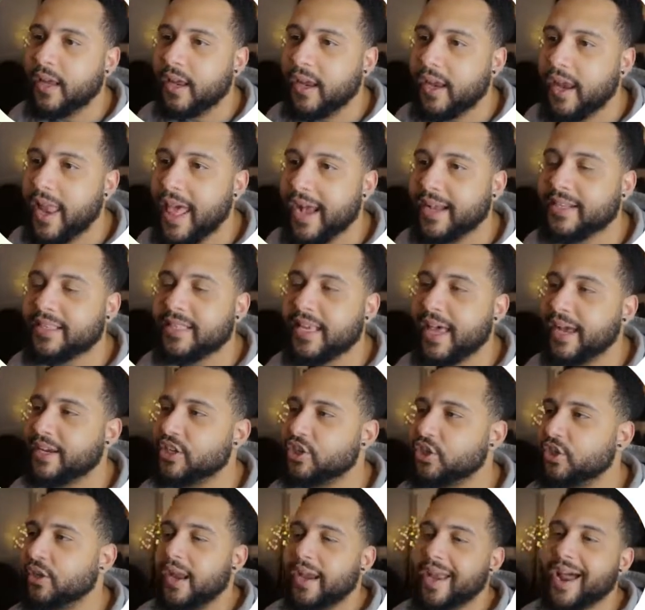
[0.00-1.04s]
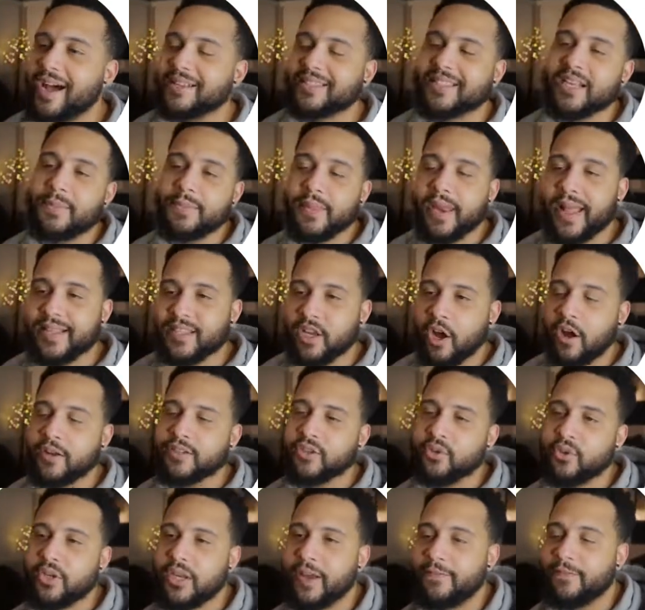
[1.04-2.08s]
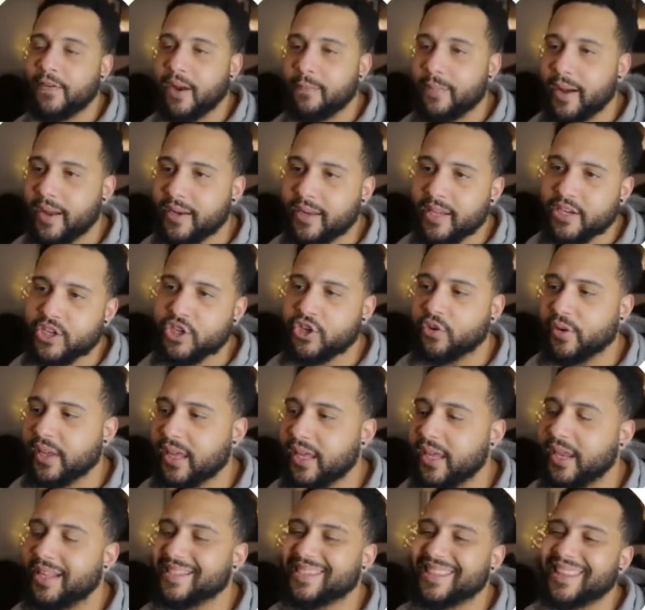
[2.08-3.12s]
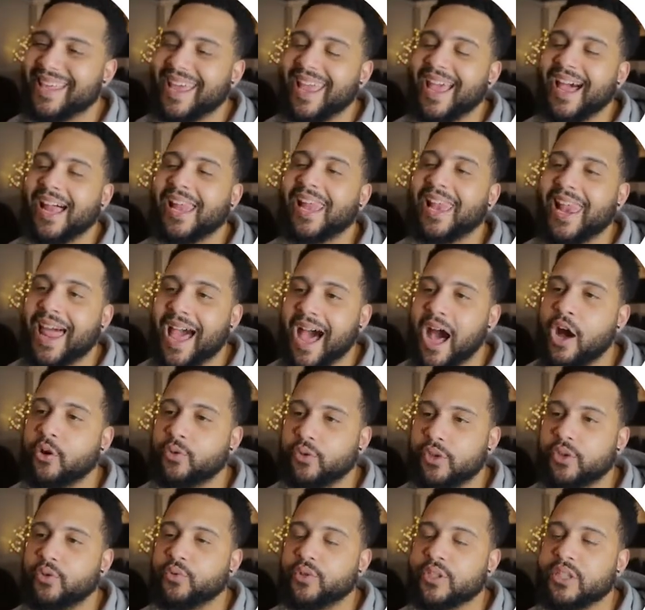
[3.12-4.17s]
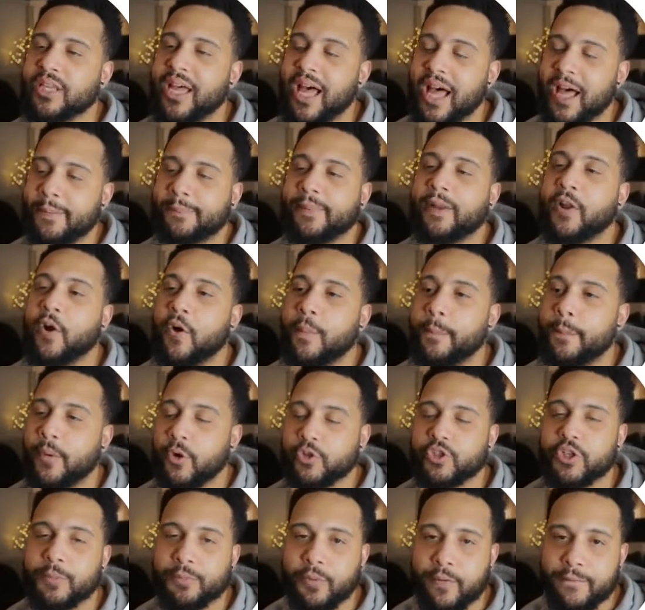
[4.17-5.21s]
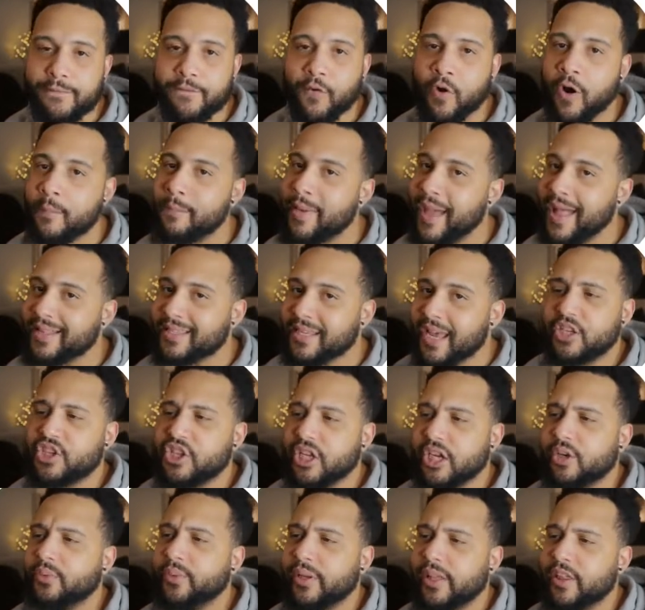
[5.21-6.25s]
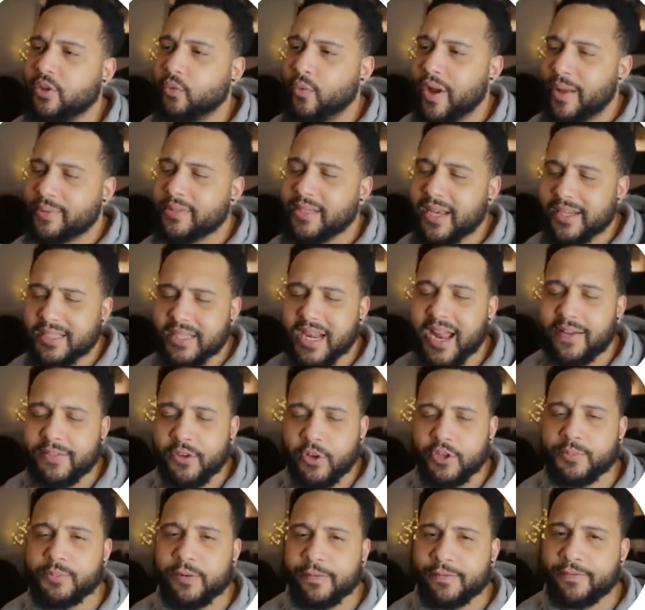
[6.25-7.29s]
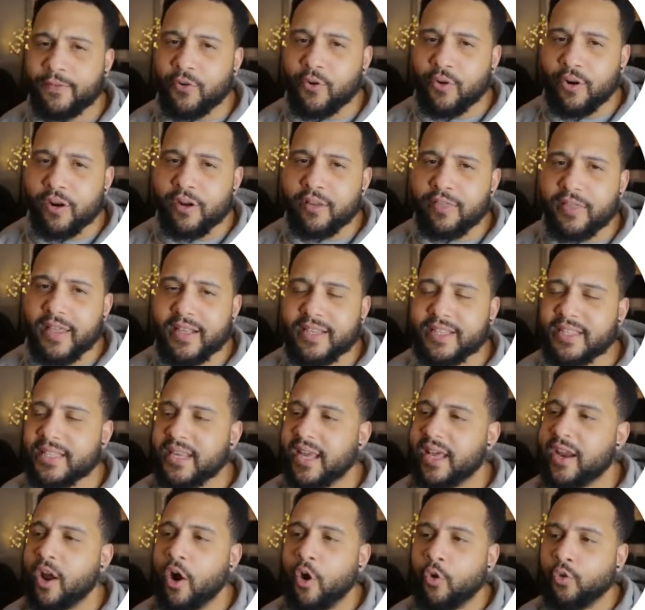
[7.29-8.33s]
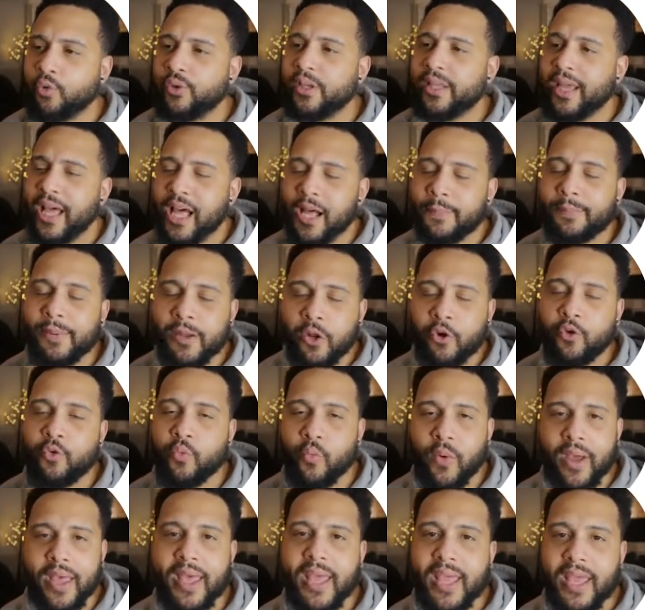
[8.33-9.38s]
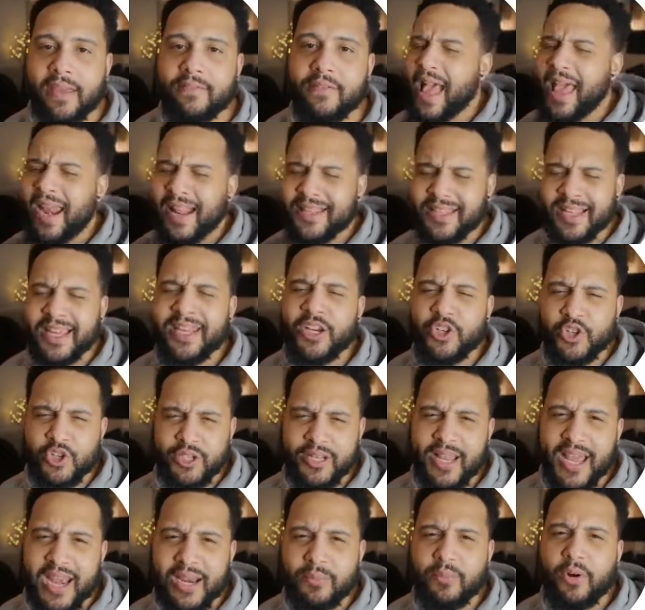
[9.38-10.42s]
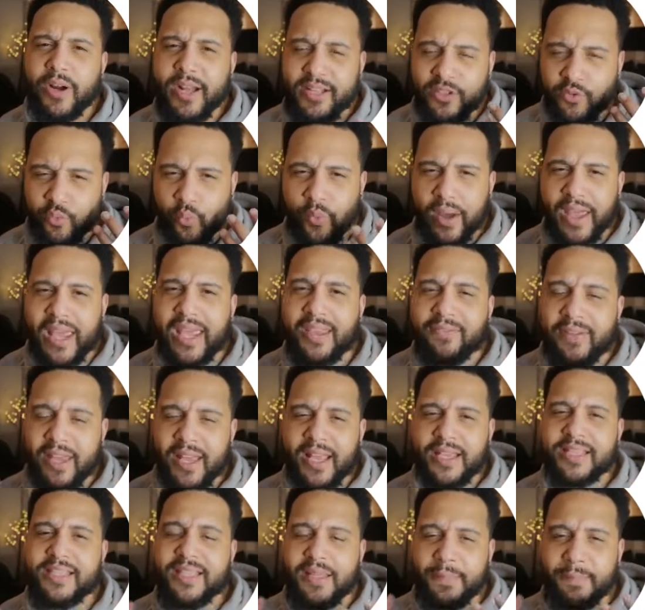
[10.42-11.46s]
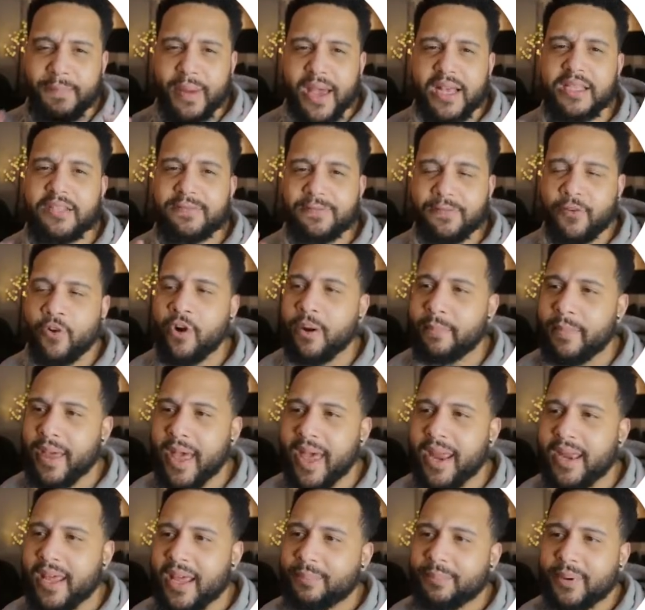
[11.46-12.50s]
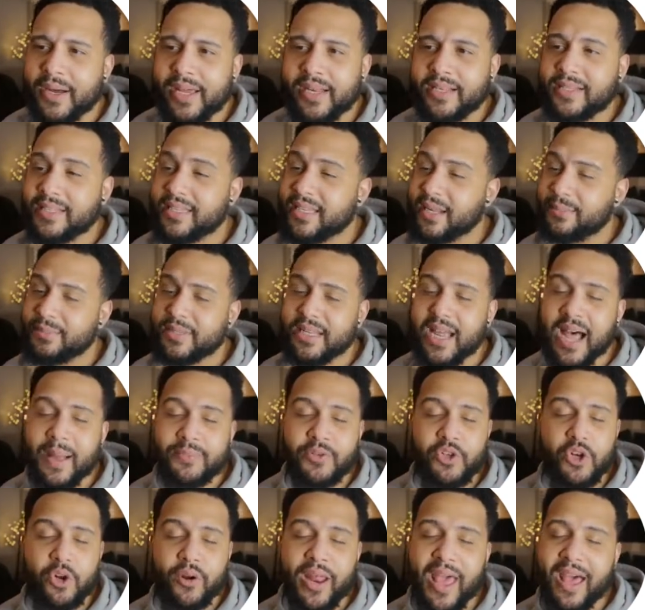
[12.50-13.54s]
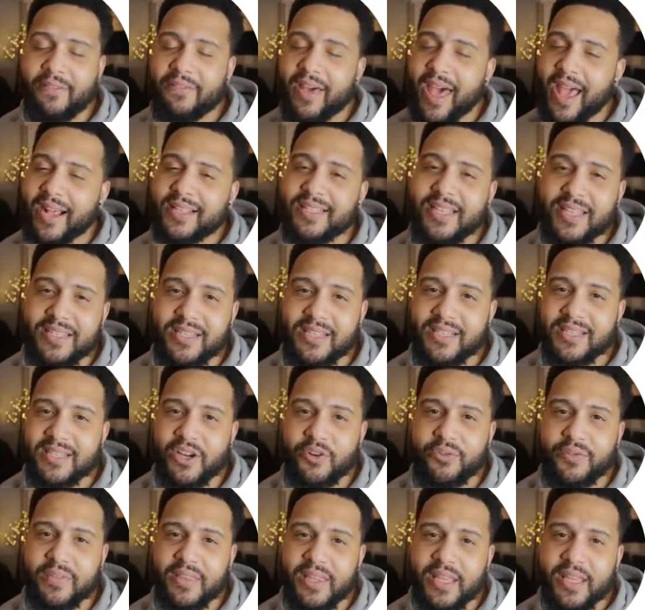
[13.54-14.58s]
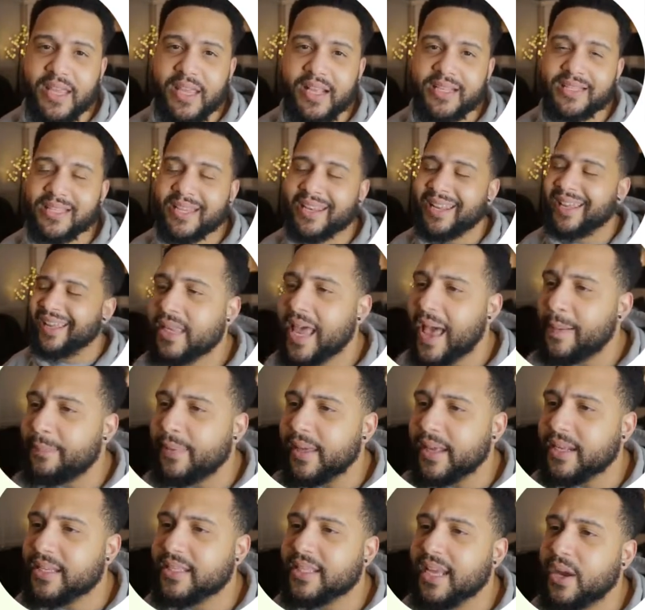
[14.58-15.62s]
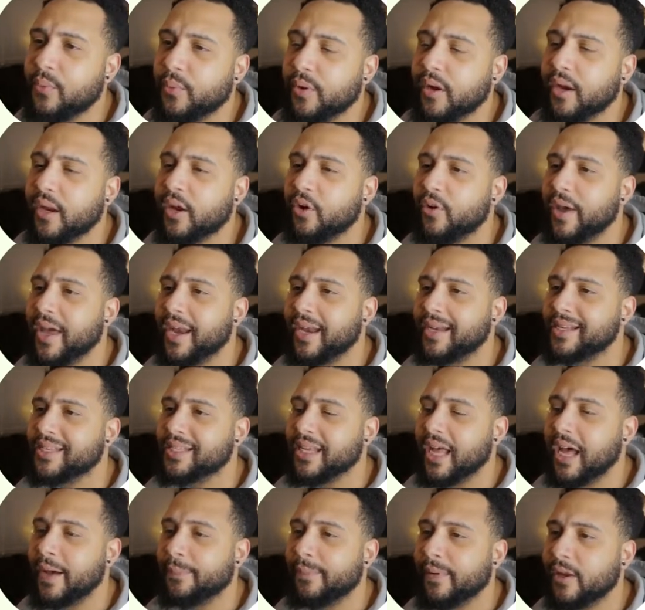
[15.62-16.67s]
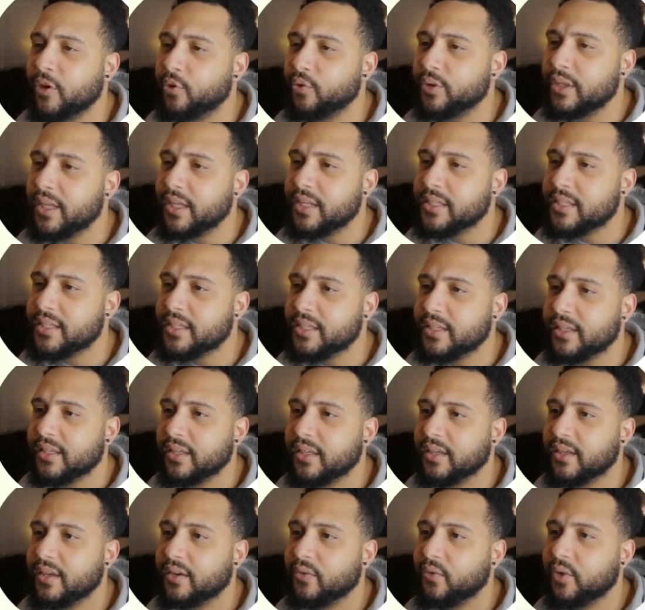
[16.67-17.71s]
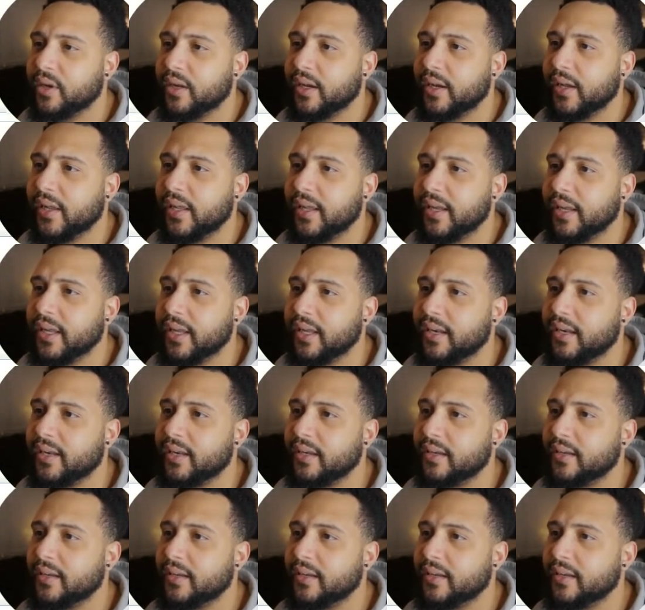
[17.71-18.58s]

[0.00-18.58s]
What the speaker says: Next section. Now, something that's also different about DistroKid is they allow you to upload multiple formats. Generally, the websites that I've used before, they said only upload WAV, and it's understandable because WAV is the best format, but sometimes you don't have access to certain things. And that being said, we're gonna go ahead and just upload this. I'm gonna click it.